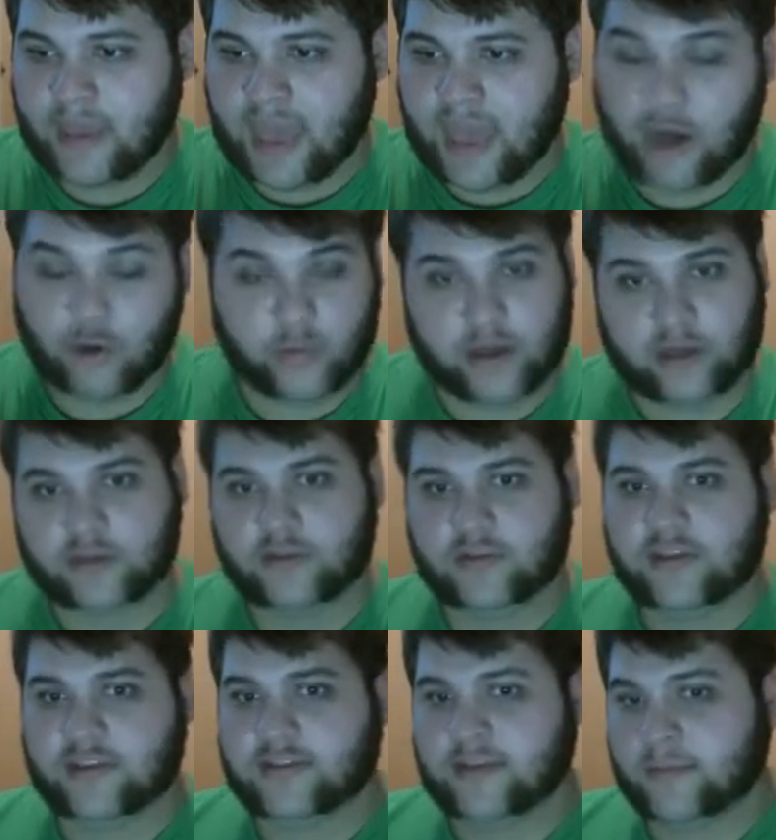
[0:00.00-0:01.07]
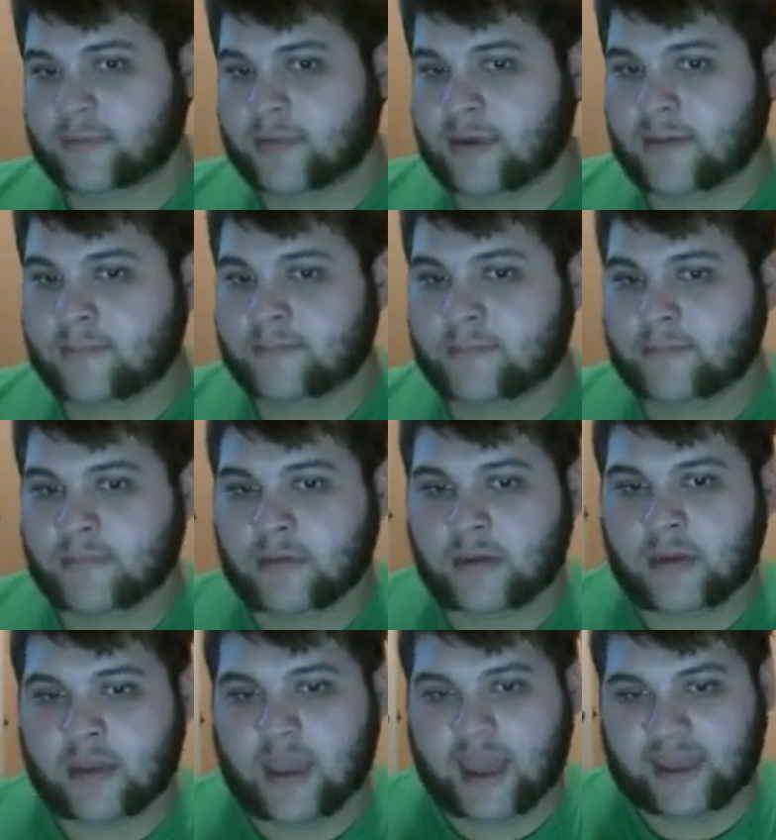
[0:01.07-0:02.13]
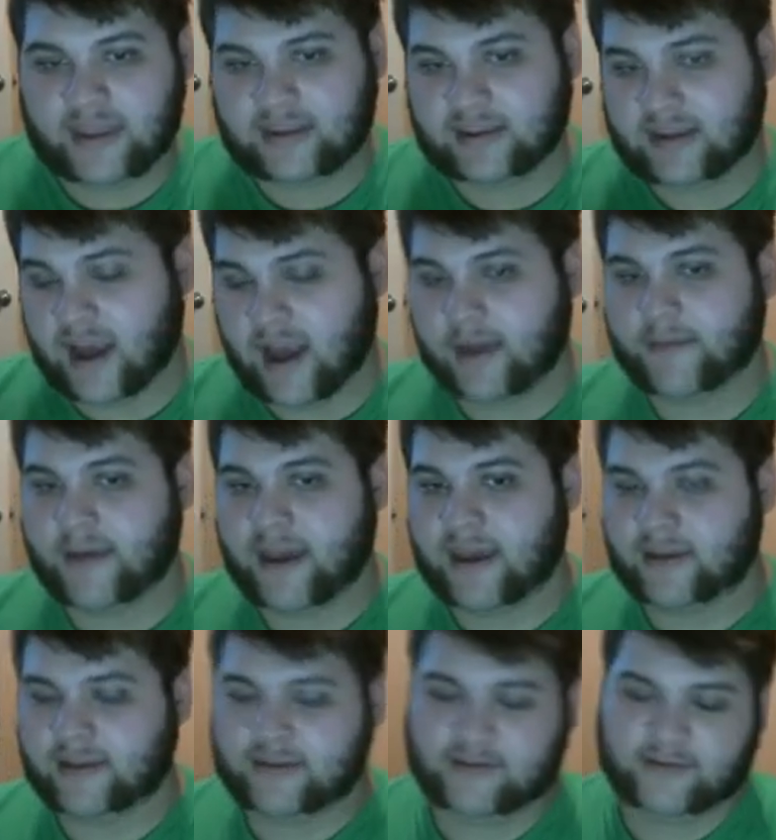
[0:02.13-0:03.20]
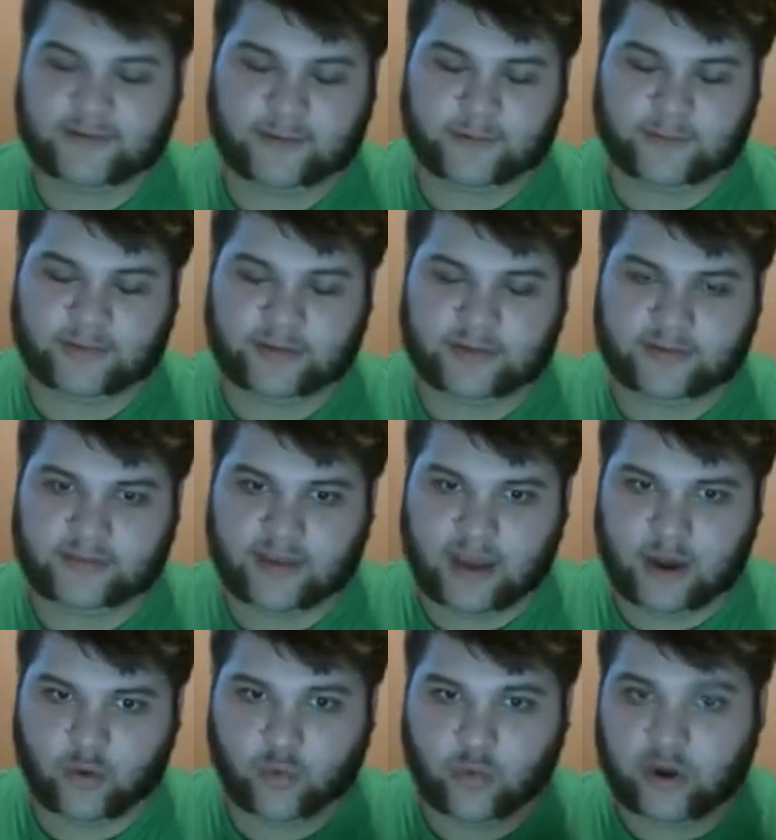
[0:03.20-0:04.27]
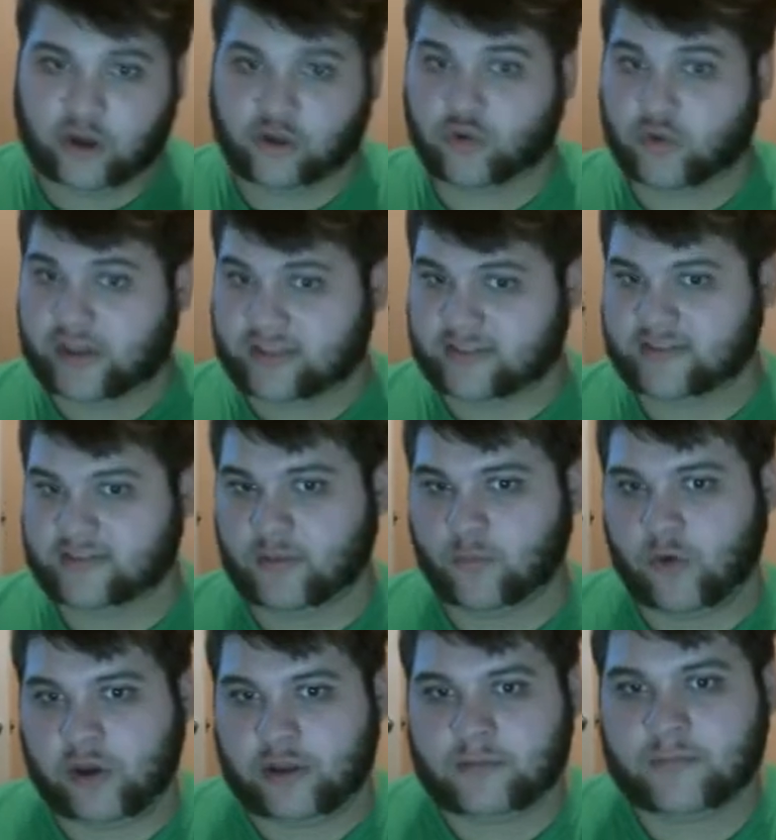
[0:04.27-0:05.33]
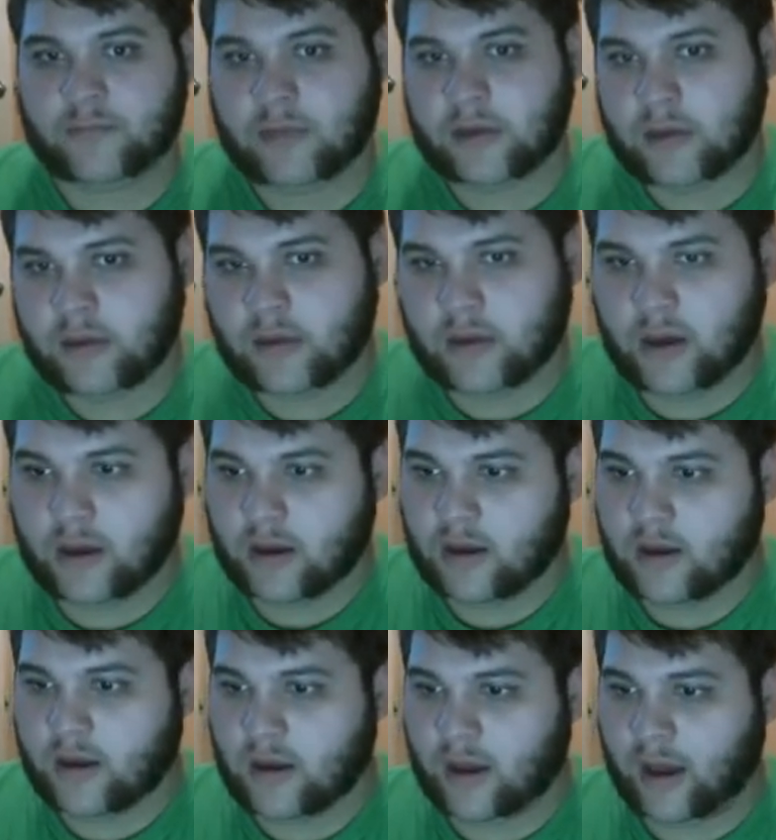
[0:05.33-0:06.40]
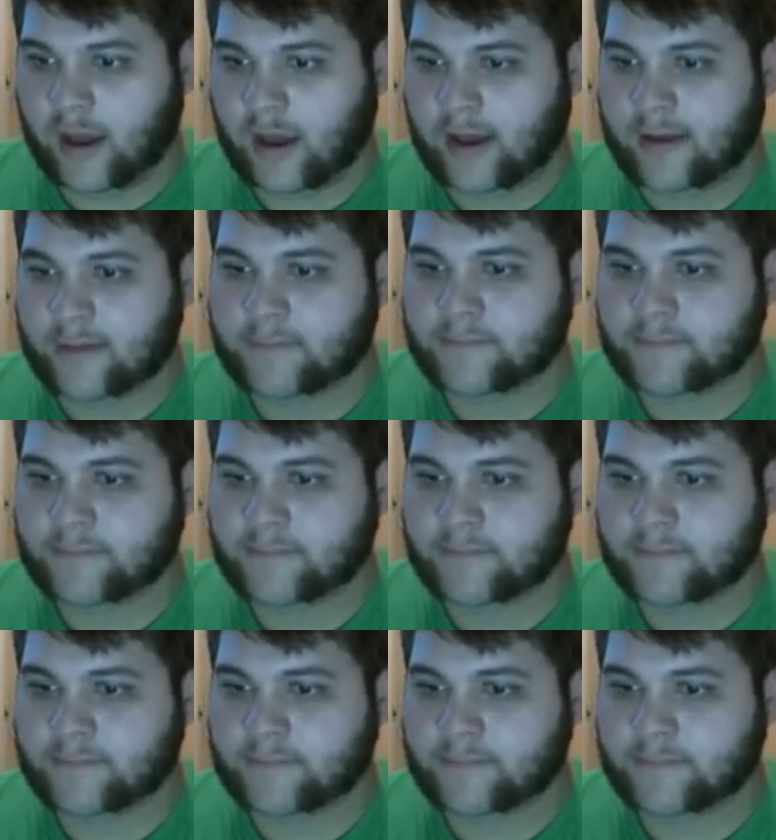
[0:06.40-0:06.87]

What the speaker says: well you did something, and in combat it determines where you hit someone to